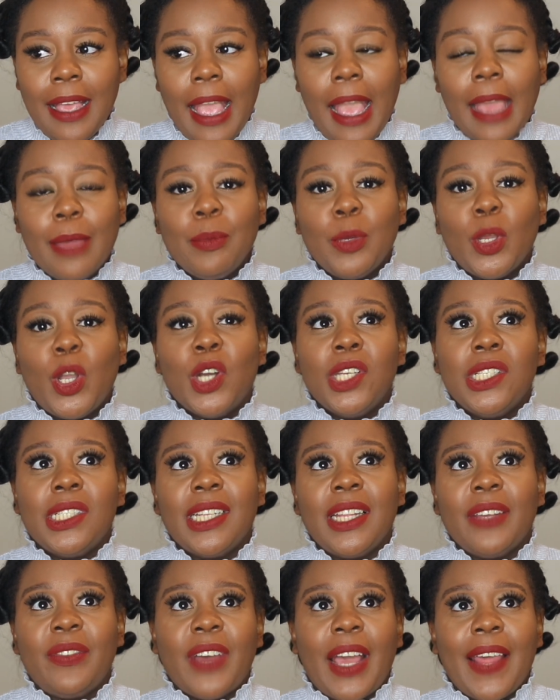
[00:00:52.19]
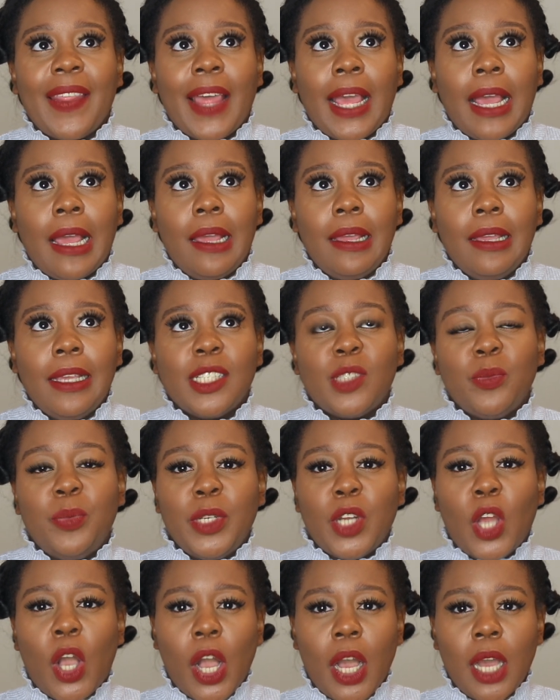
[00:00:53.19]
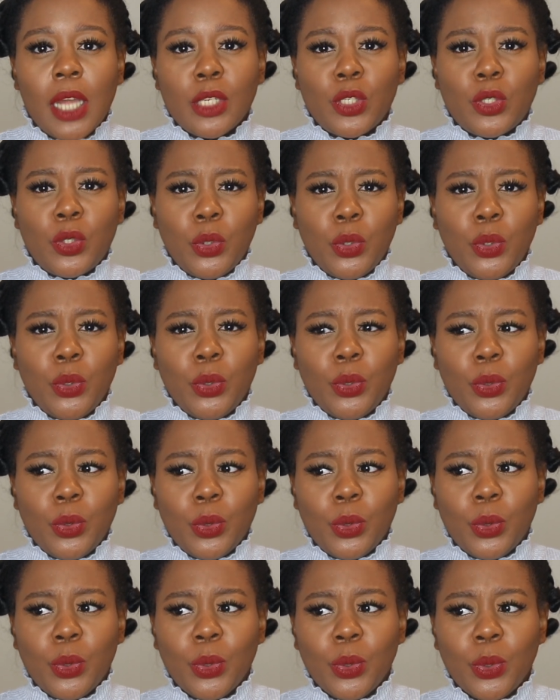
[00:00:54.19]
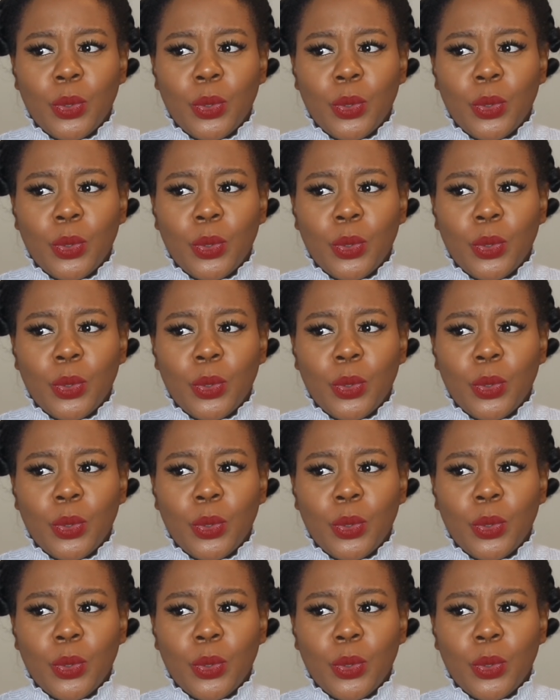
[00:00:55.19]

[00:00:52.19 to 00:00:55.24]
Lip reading: And because of the fact that it's been hard to